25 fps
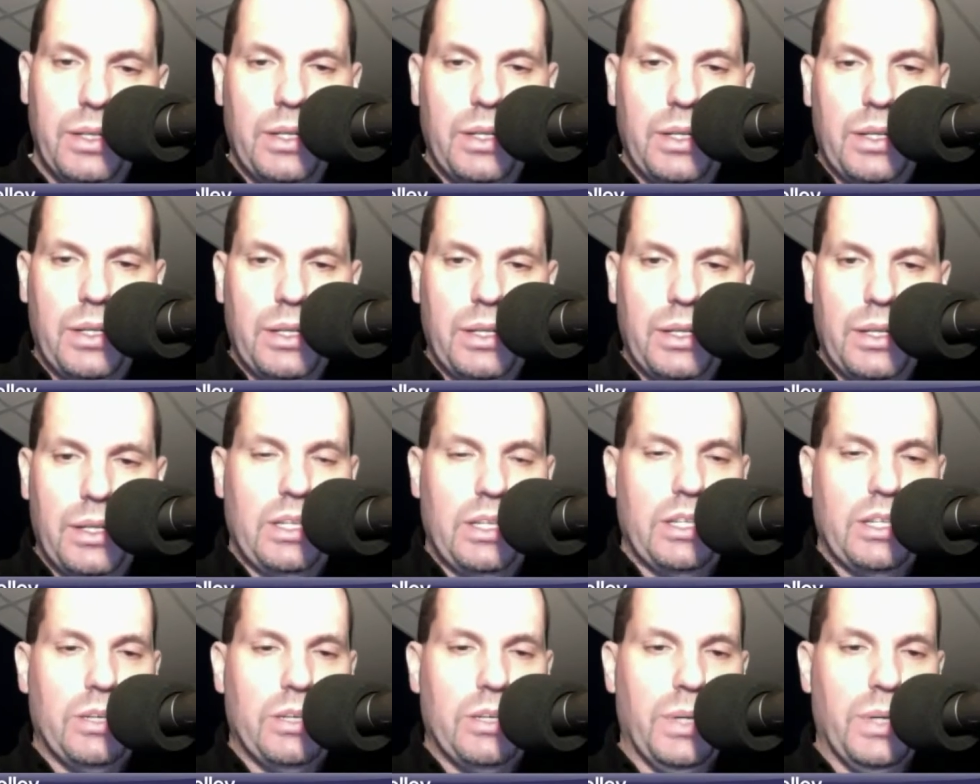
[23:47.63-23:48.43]

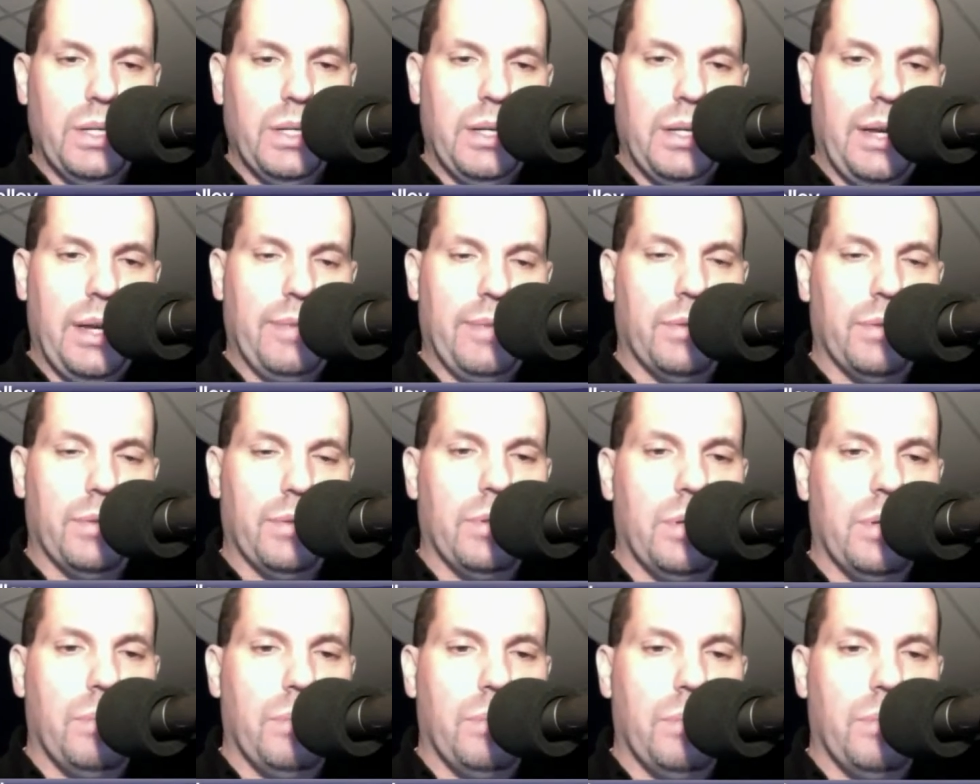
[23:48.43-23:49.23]
continuing after
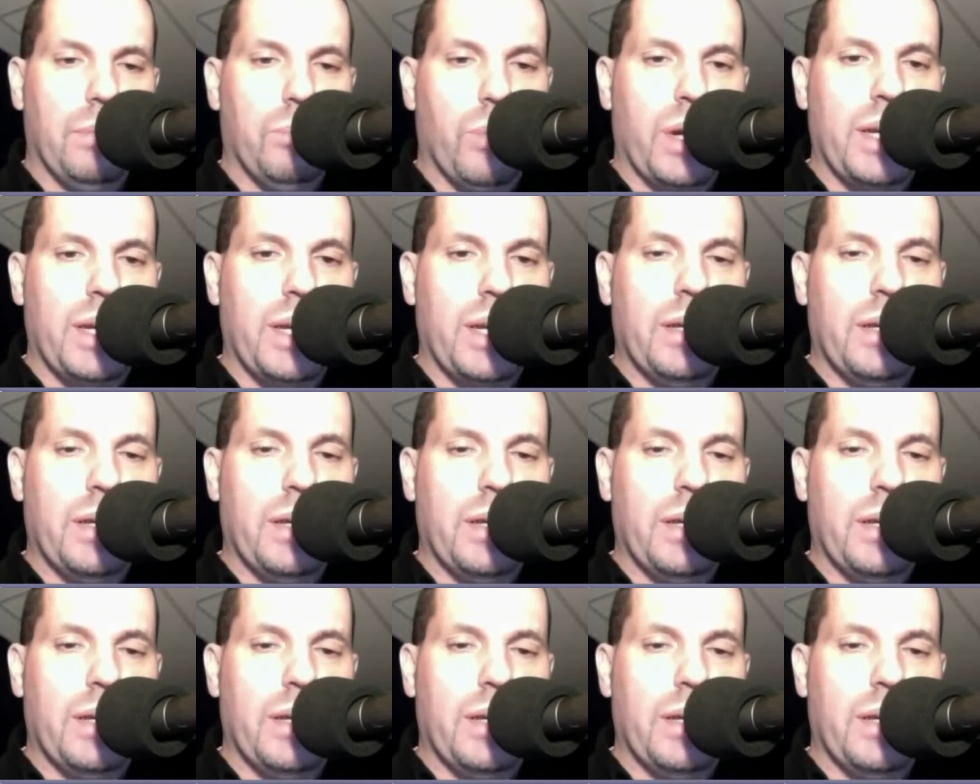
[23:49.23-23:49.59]
a break.